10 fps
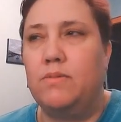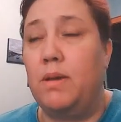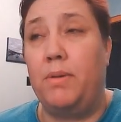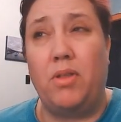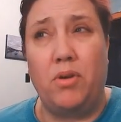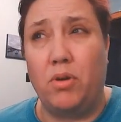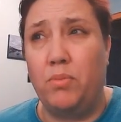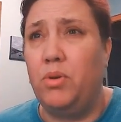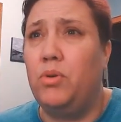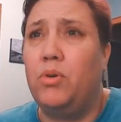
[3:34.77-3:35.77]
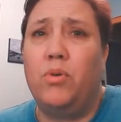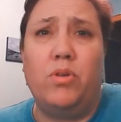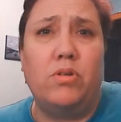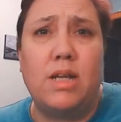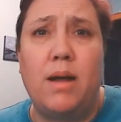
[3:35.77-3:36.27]
maybe on their computer or
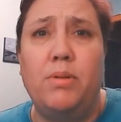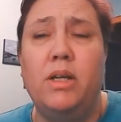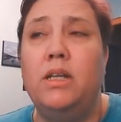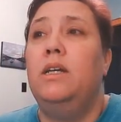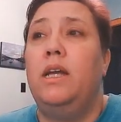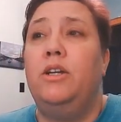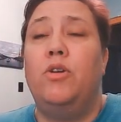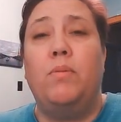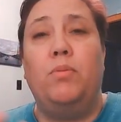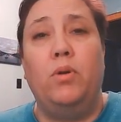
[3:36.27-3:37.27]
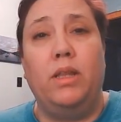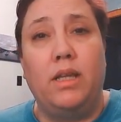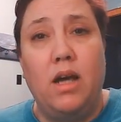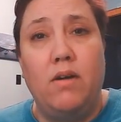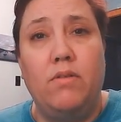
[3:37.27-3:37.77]
their tablet, and you're uploading the
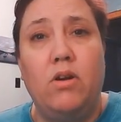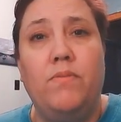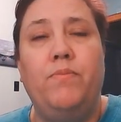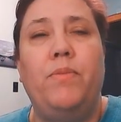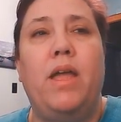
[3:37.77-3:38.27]
cover,